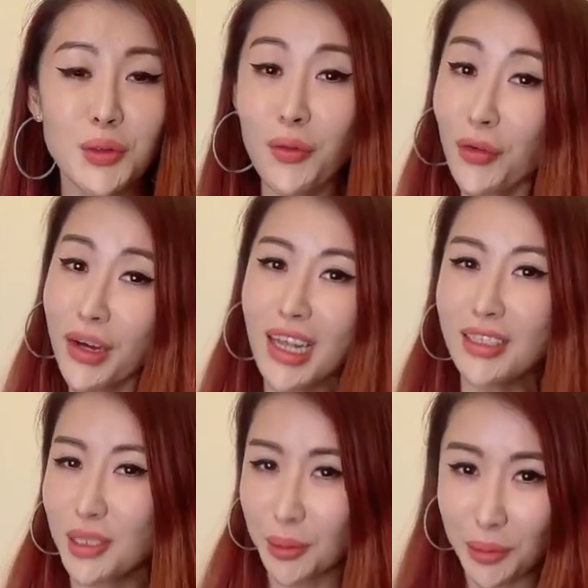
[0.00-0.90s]
don't forget
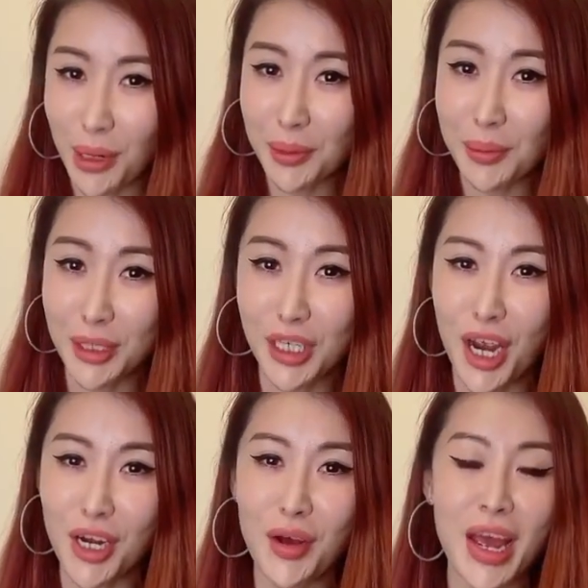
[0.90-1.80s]
to subscribe to my
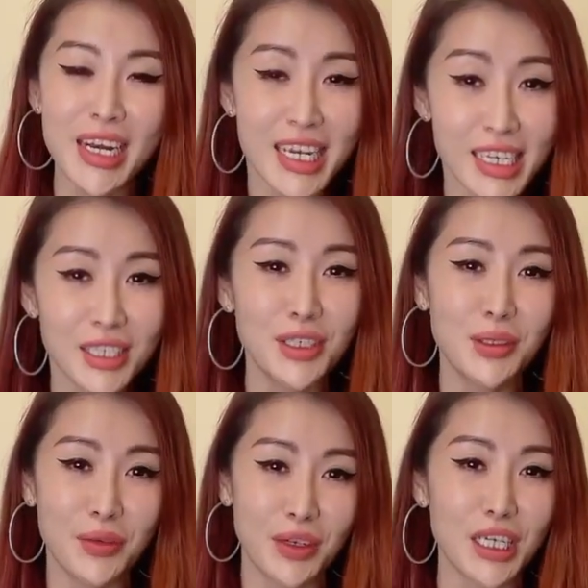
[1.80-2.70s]
channel and hit the
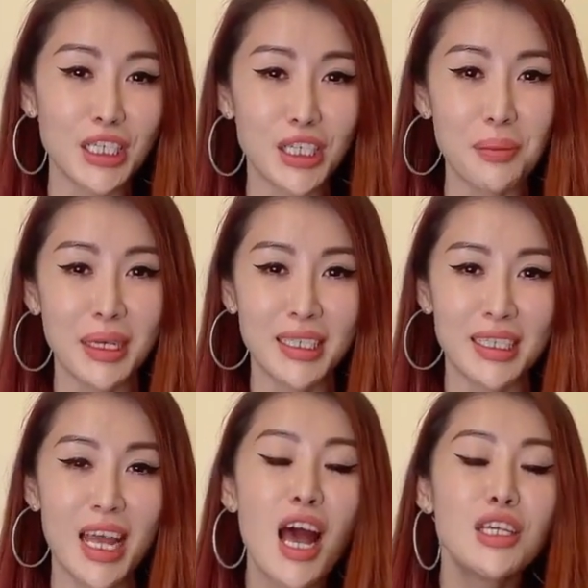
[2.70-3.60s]
notification
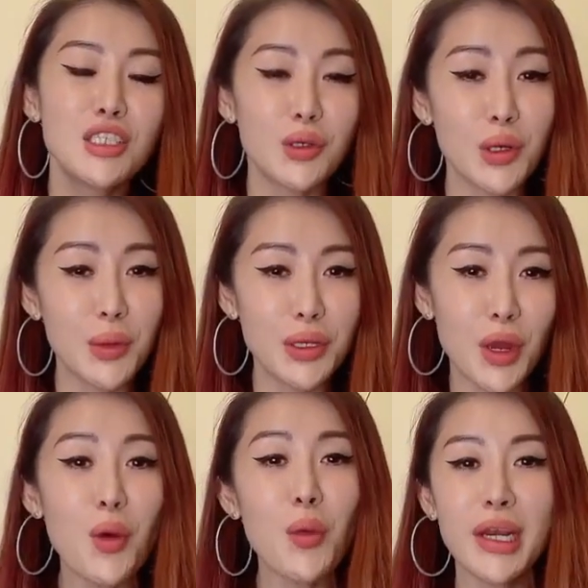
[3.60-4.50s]
button so you will
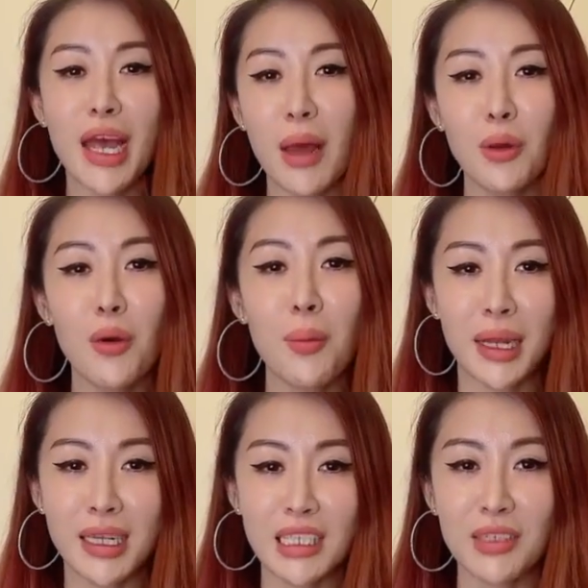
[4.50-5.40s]
know when I upload my
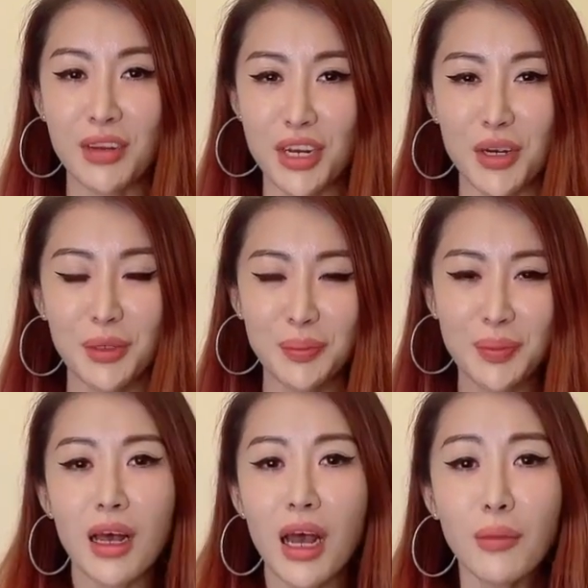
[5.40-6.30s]
next video.
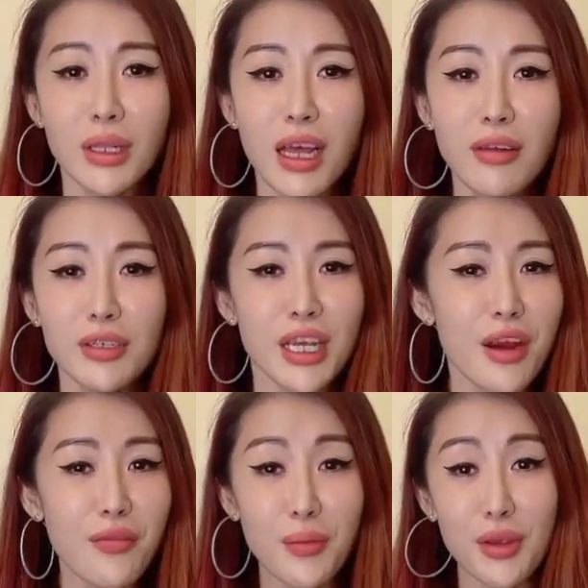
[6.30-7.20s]
I would love to
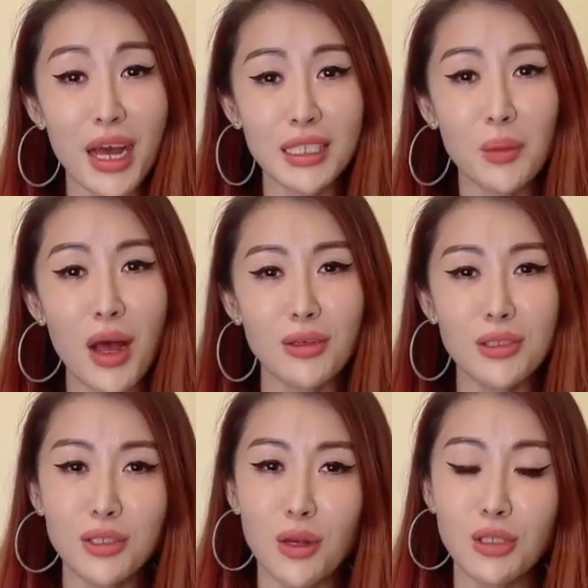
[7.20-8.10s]
hear from you as well,
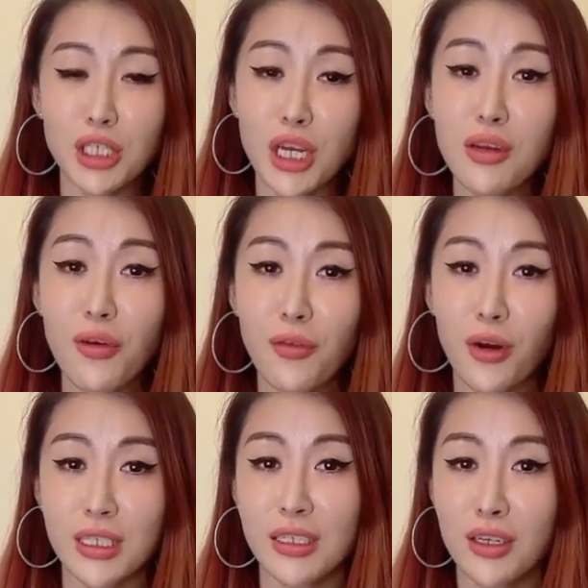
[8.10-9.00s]
so share your
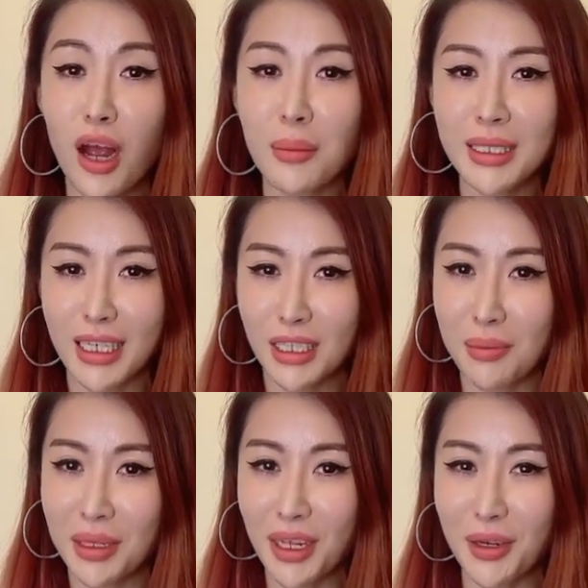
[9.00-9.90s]
thoughts in the comment section
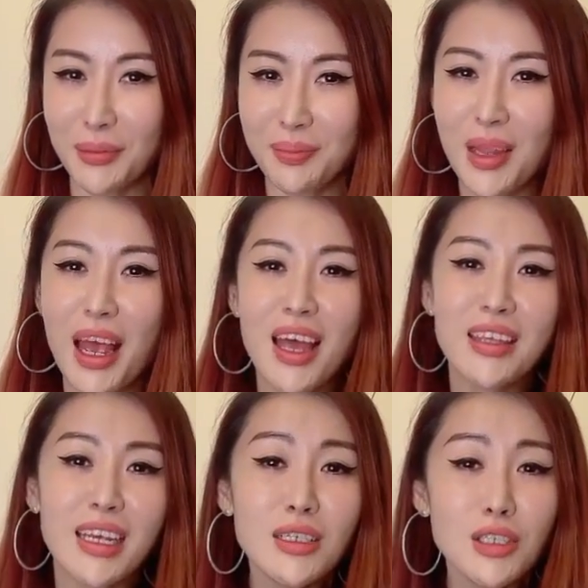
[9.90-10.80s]
below.
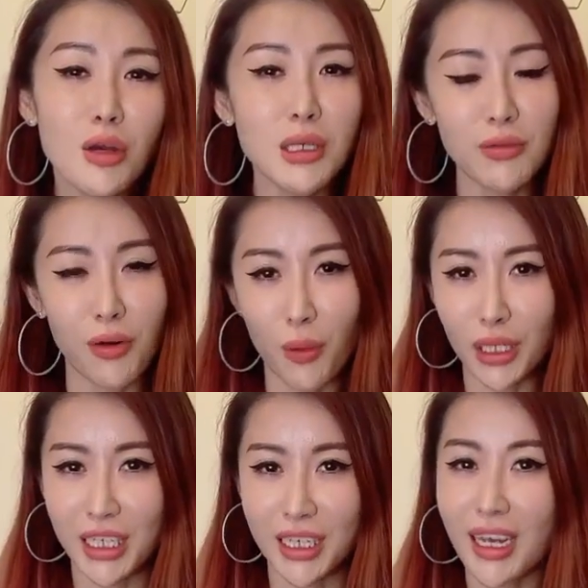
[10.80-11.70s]
Thank you so much for
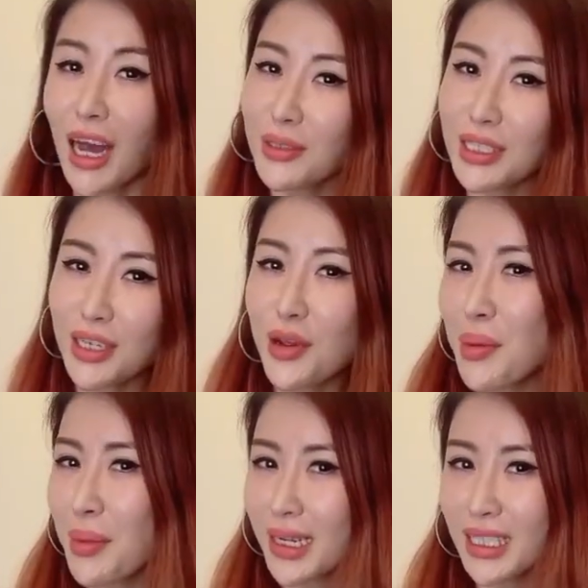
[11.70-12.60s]
watching. I will see you
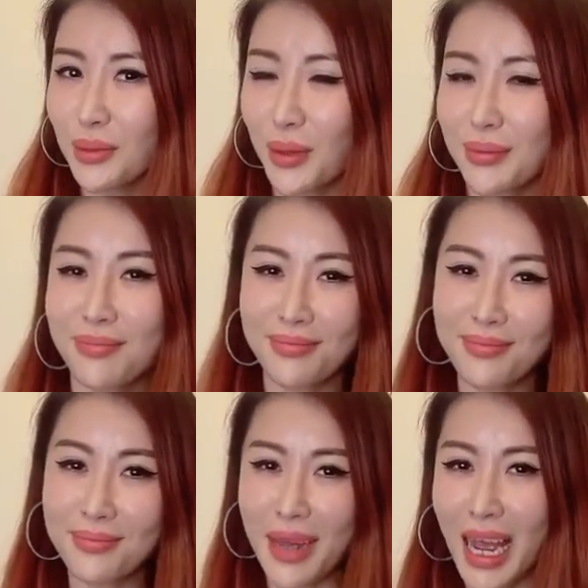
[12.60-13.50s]
in my next one.
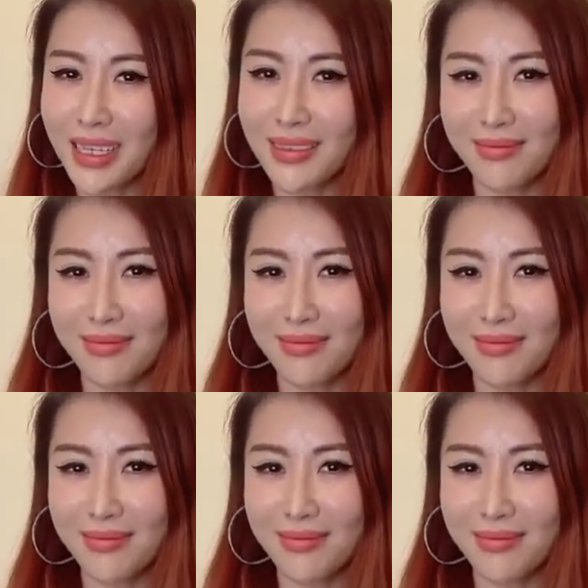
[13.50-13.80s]
Bye!